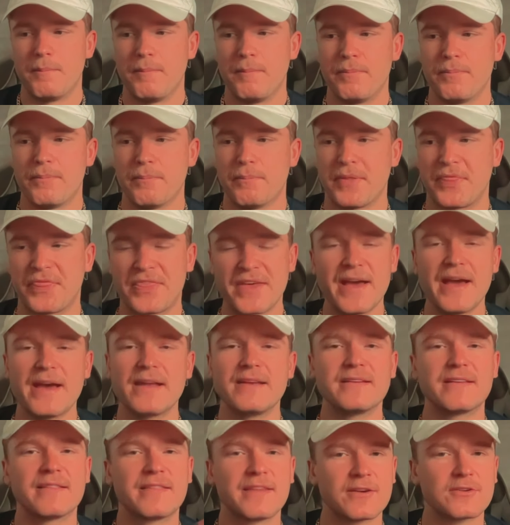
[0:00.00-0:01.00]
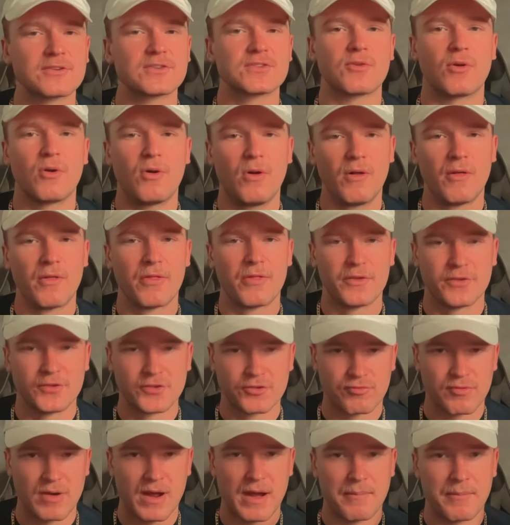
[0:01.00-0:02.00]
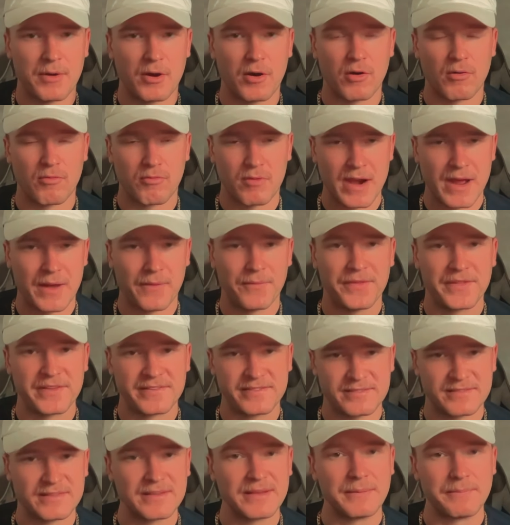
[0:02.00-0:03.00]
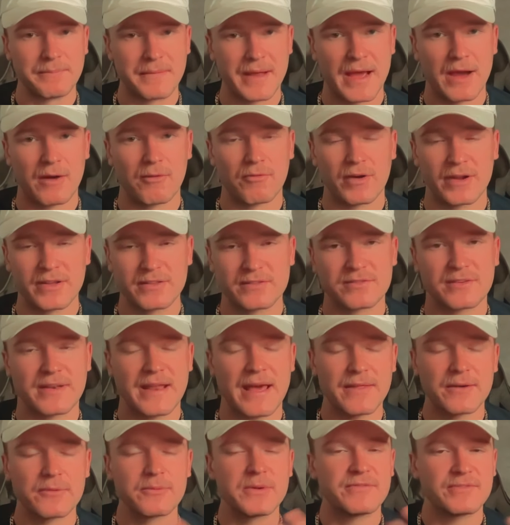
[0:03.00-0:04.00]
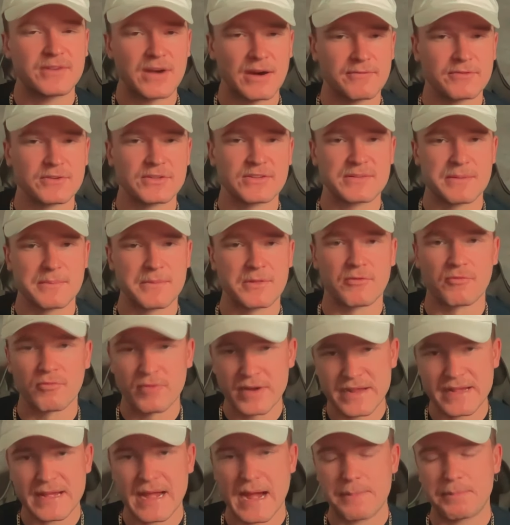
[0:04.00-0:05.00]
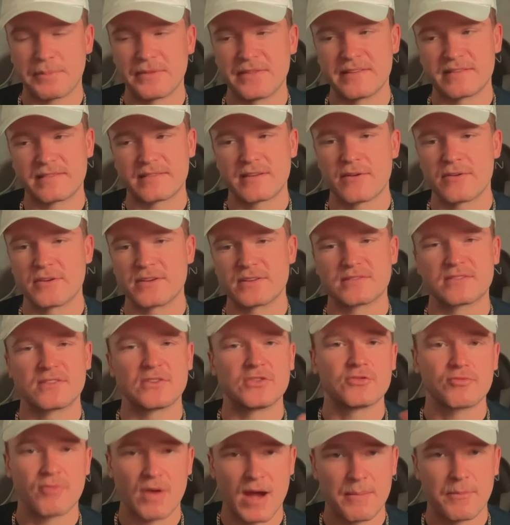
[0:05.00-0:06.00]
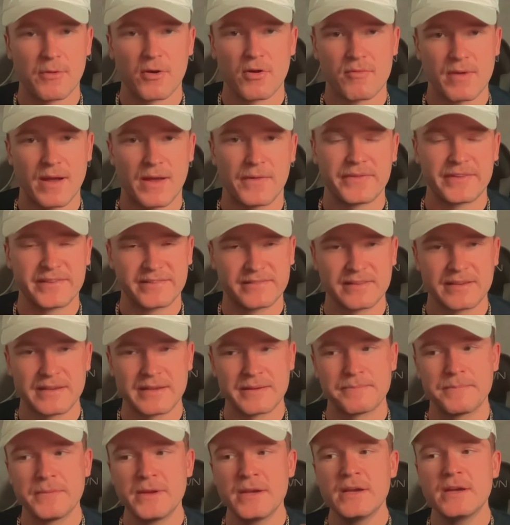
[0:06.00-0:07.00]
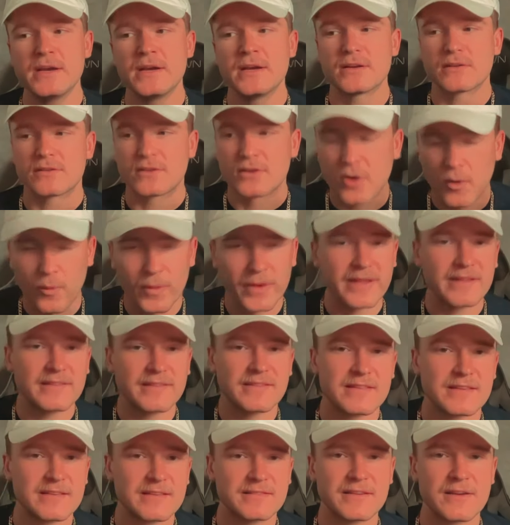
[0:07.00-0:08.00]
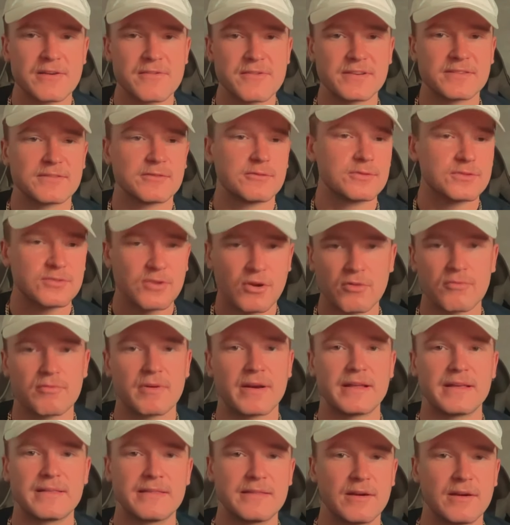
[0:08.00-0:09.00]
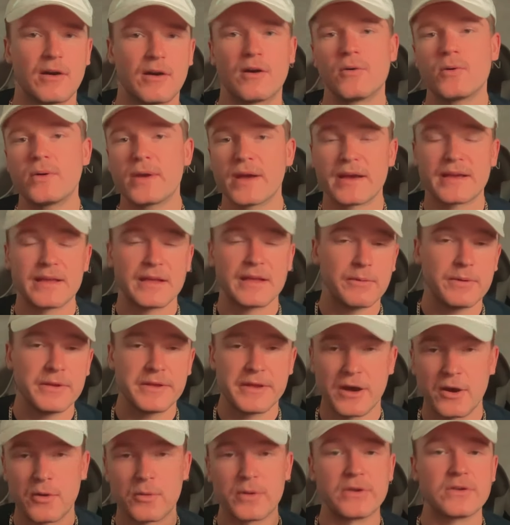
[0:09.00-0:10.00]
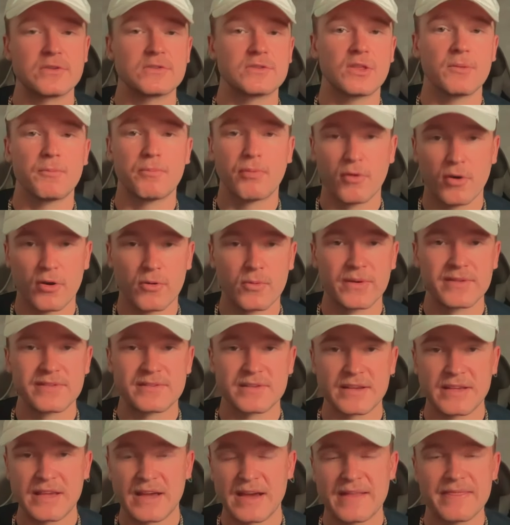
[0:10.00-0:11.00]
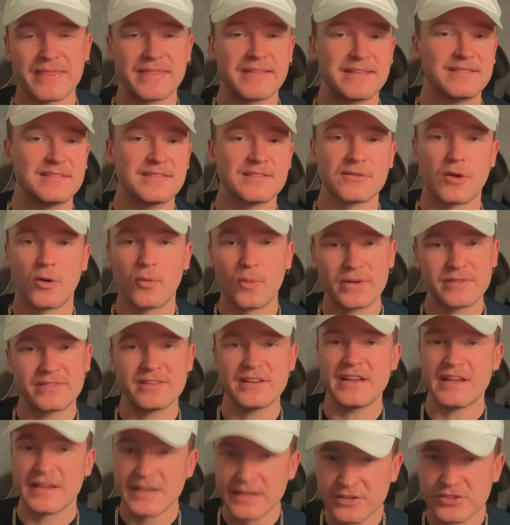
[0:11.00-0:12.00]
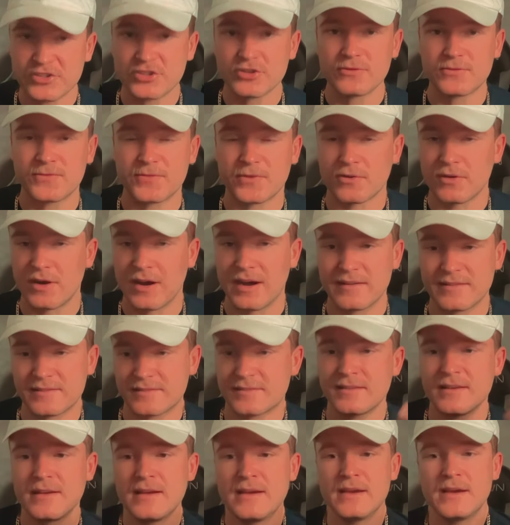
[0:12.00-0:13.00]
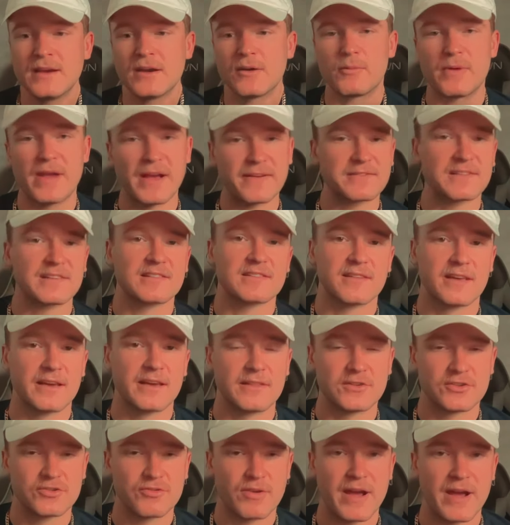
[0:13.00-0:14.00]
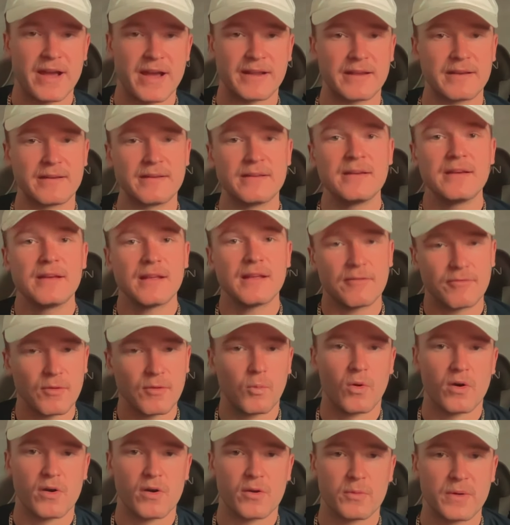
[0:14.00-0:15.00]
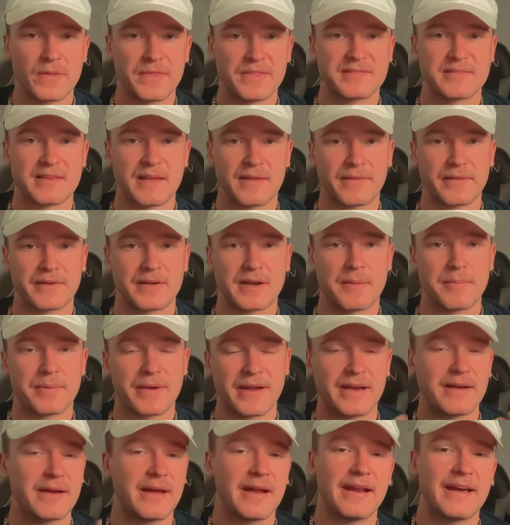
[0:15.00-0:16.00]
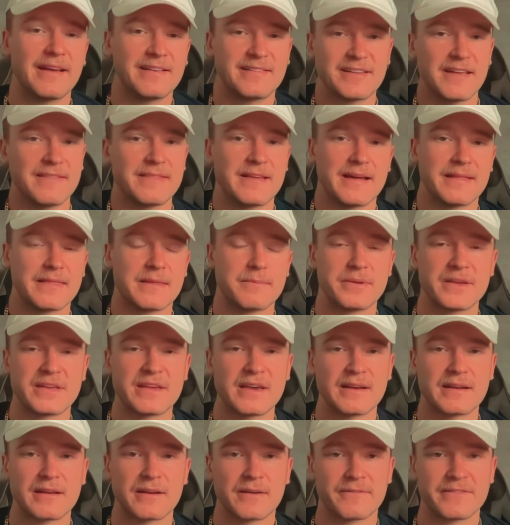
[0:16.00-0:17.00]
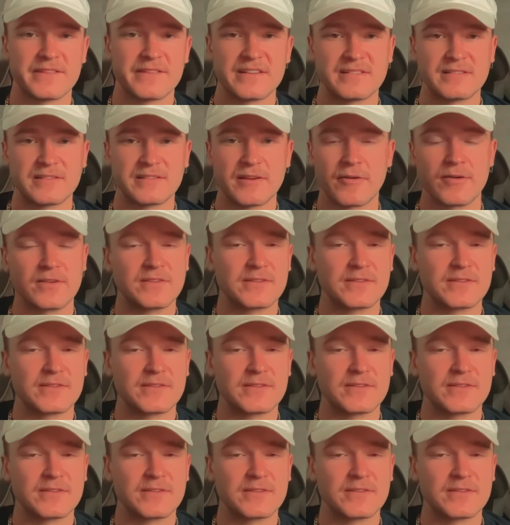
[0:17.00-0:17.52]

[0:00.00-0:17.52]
But then there's all of the drama around this team now, right? So now that we've covered some of the recap of the series, the drama around this team, going into the series, it was already the, okay, here we go, here's the Bruins again. This is always an issue for us. We have to slay the dragon if we want to win the Stanley Cup. And I, and I said that in the beginning of this series.